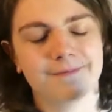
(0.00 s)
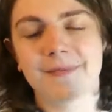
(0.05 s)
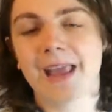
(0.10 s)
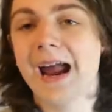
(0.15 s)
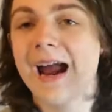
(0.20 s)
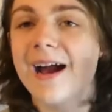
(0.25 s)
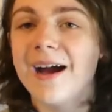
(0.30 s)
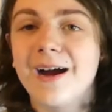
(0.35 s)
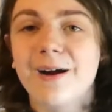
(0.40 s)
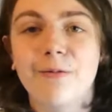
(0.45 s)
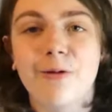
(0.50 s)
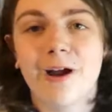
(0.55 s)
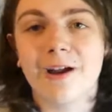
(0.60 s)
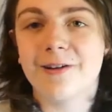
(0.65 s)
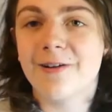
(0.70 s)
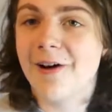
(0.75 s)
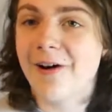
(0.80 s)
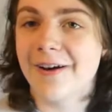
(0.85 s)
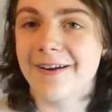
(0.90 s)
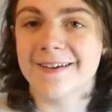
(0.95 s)
How
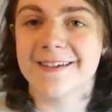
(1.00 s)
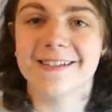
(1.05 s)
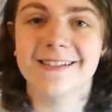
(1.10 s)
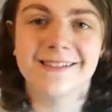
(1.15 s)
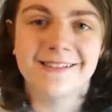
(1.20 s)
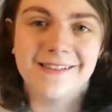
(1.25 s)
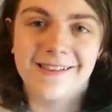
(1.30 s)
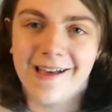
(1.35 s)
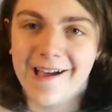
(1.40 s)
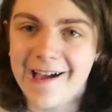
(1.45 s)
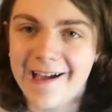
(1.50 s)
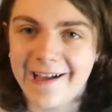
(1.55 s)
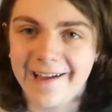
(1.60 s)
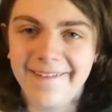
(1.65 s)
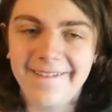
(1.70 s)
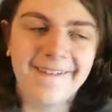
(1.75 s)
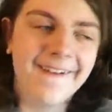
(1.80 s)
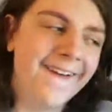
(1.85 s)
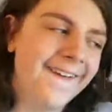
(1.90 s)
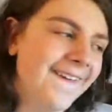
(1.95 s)
iconic is
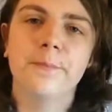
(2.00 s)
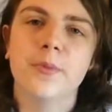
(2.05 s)
that?